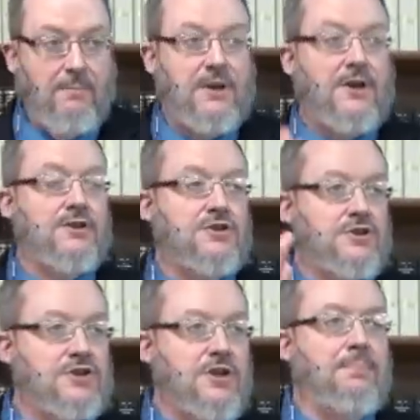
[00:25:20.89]
because
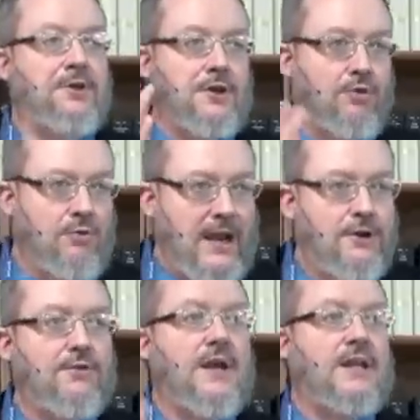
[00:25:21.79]
there's something
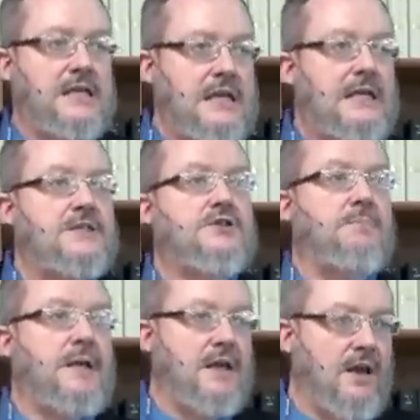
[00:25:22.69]
greater that needs to
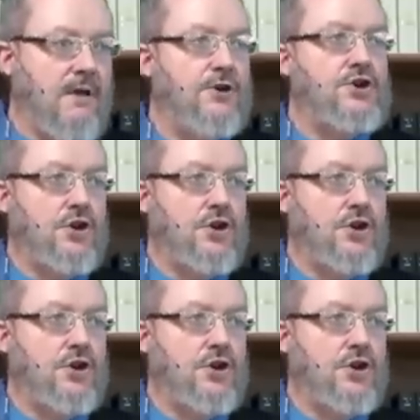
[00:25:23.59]
be covered.